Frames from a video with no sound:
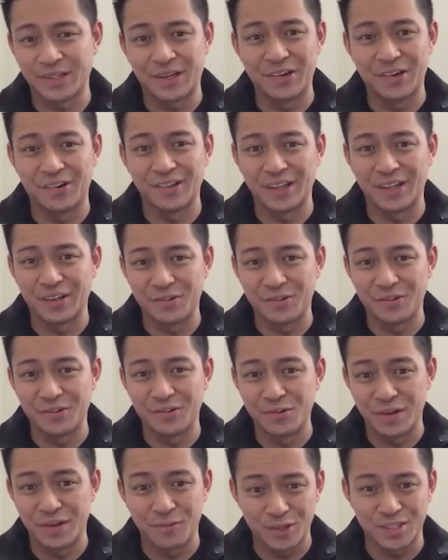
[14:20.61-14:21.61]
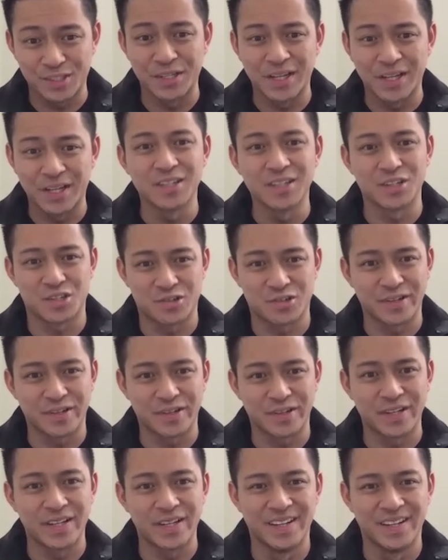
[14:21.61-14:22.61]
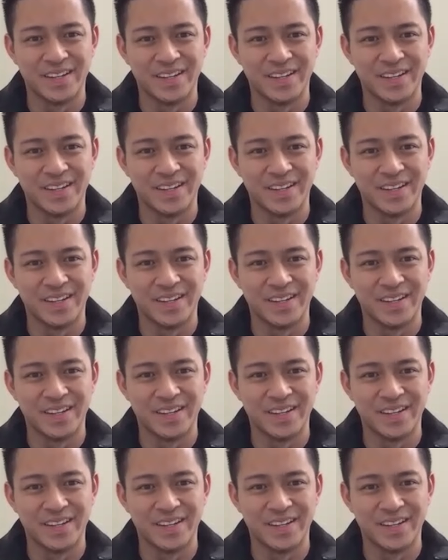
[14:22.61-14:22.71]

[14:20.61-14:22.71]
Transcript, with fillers: We didn't know like who he was in the industry,